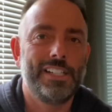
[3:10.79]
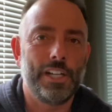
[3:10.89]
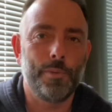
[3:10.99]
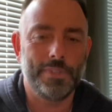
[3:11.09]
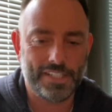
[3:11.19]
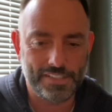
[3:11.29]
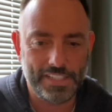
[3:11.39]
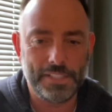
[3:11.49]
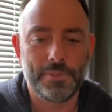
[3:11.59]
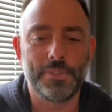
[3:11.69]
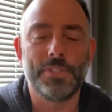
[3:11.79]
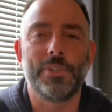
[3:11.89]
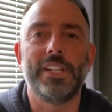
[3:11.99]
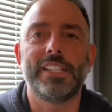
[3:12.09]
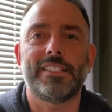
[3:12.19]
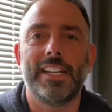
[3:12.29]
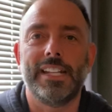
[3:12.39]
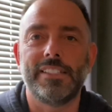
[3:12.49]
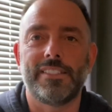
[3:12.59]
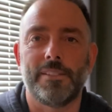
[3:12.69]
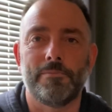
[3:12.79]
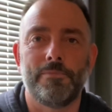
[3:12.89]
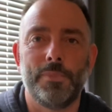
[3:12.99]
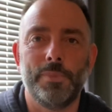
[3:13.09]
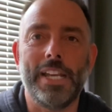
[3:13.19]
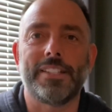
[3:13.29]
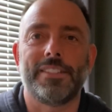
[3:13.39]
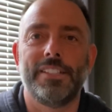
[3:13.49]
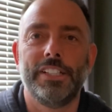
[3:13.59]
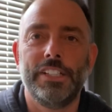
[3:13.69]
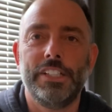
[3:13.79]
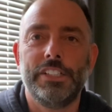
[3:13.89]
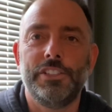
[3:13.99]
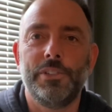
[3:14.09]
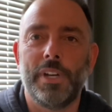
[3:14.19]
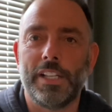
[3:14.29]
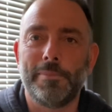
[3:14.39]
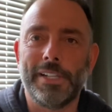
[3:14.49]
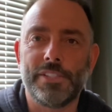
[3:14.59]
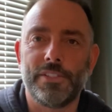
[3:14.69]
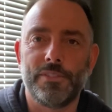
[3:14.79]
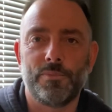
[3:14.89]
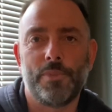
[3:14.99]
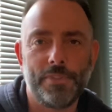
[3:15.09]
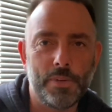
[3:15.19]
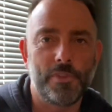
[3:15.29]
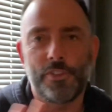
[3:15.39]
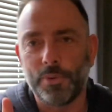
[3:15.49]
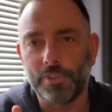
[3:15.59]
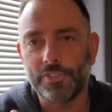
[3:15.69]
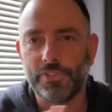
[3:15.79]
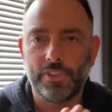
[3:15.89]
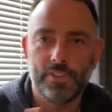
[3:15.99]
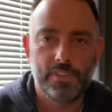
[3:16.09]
I hope you continue to enjoy it. And yes, new Harley Benton review and thoughts